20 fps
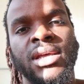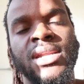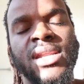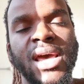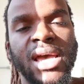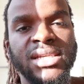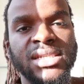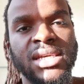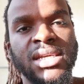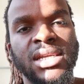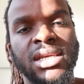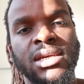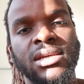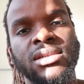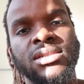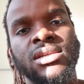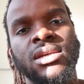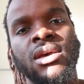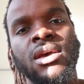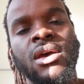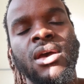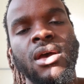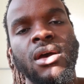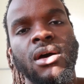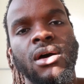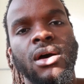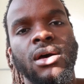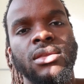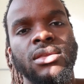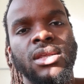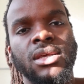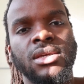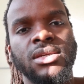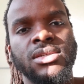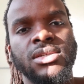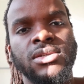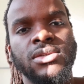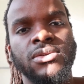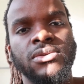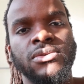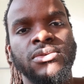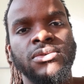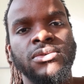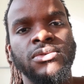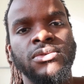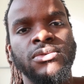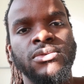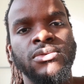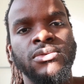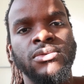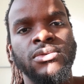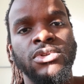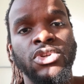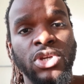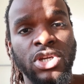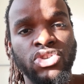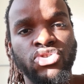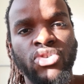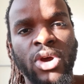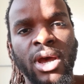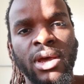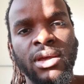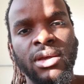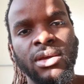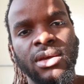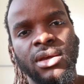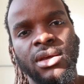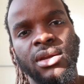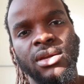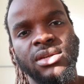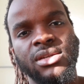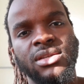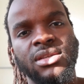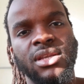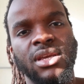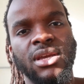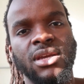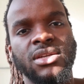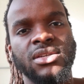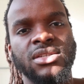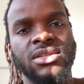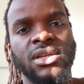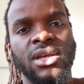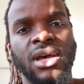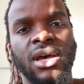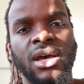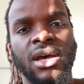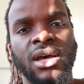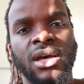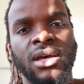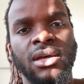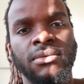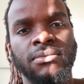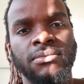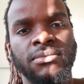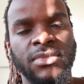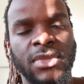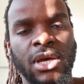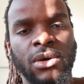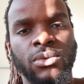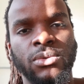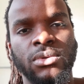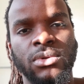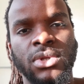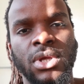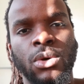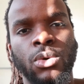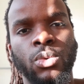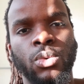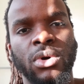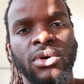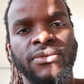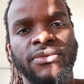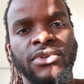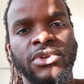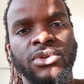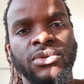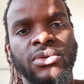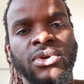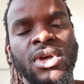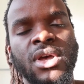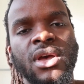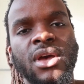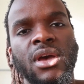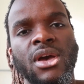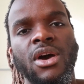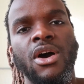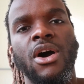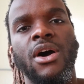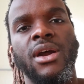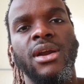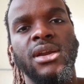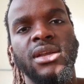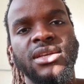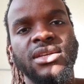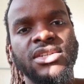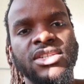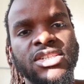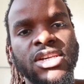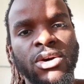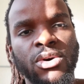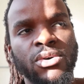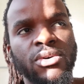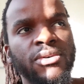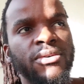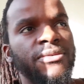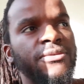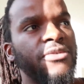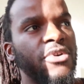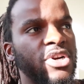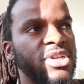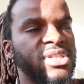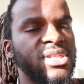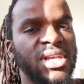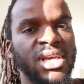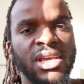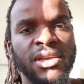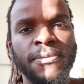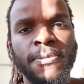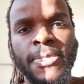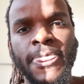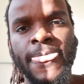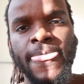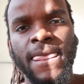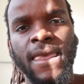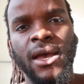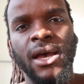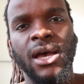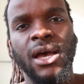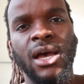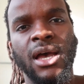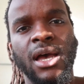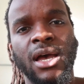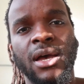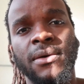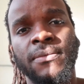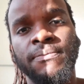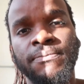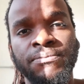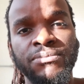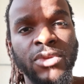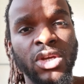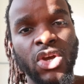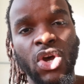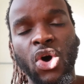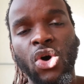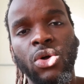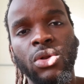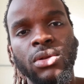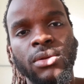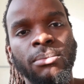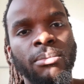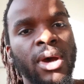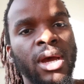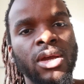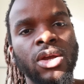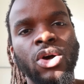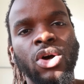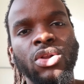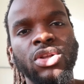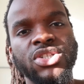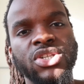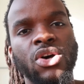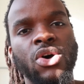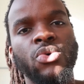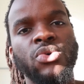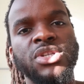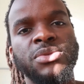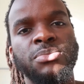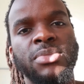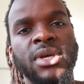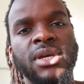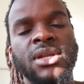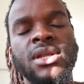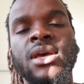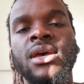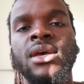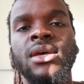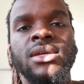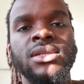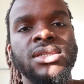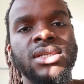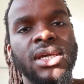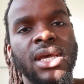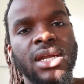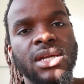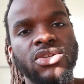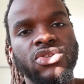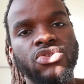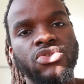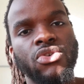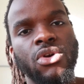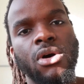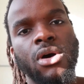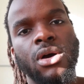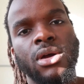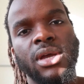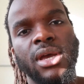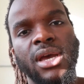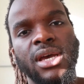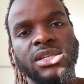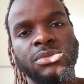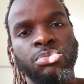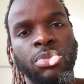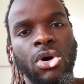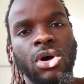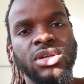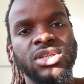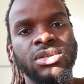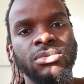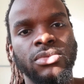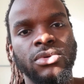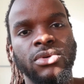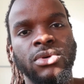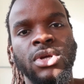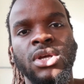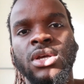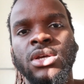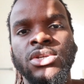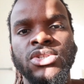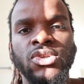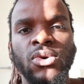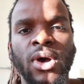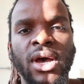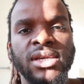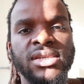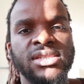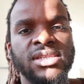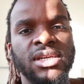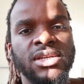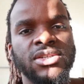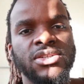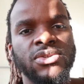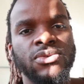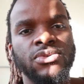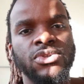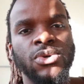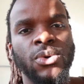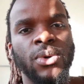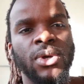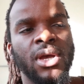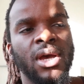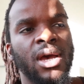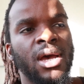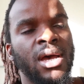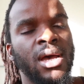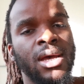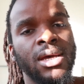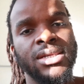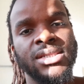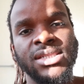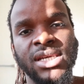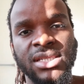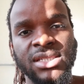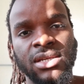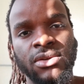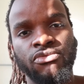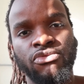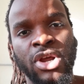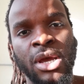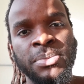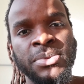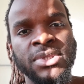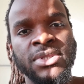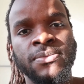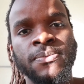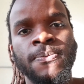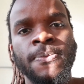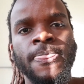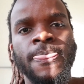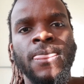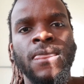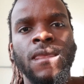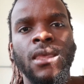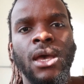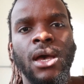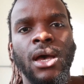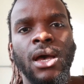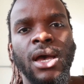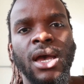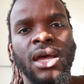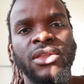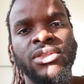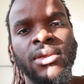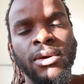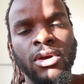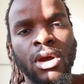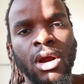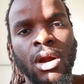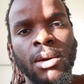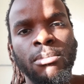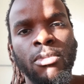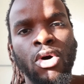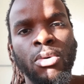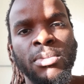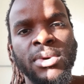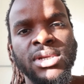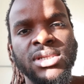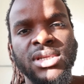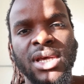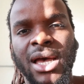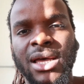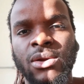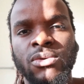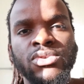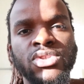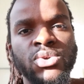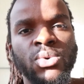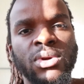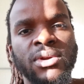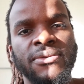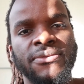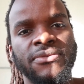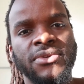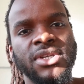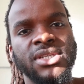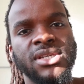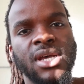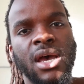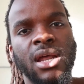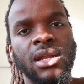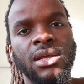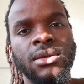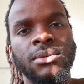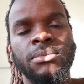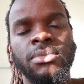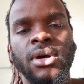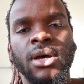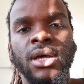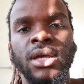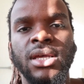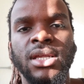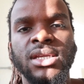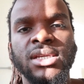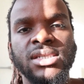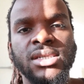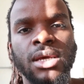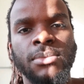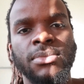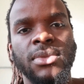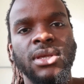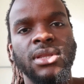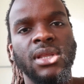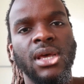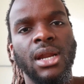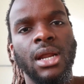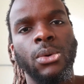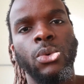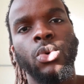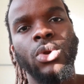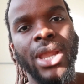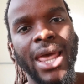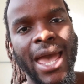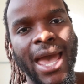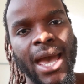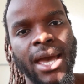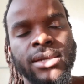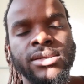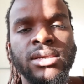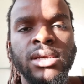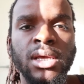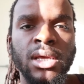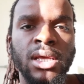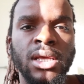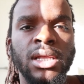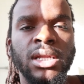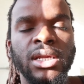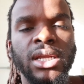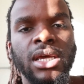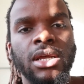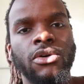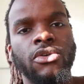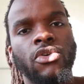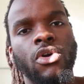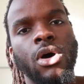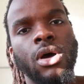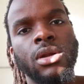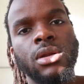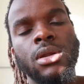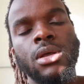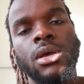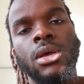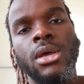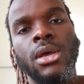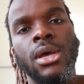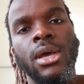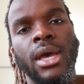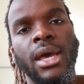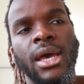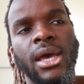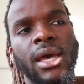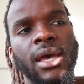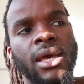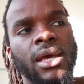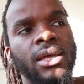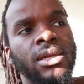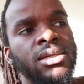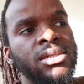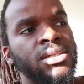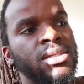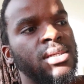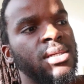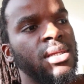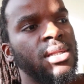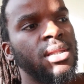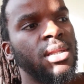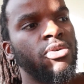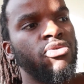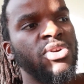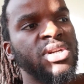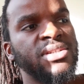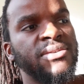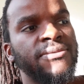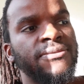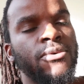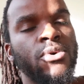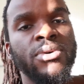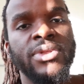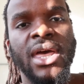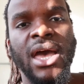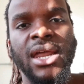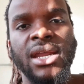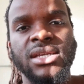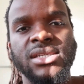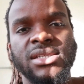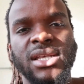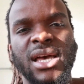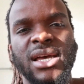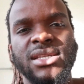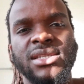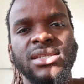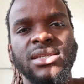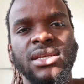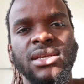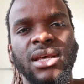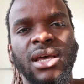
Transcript: nice ideas on things you can try and things that will work for you. All right, so first thing, my goal has always been to get as strong as possible. So I stick to doing sets and reps. At the current moment, I don't do any freestyling, but it is something that I will add later on. And the reason for that is that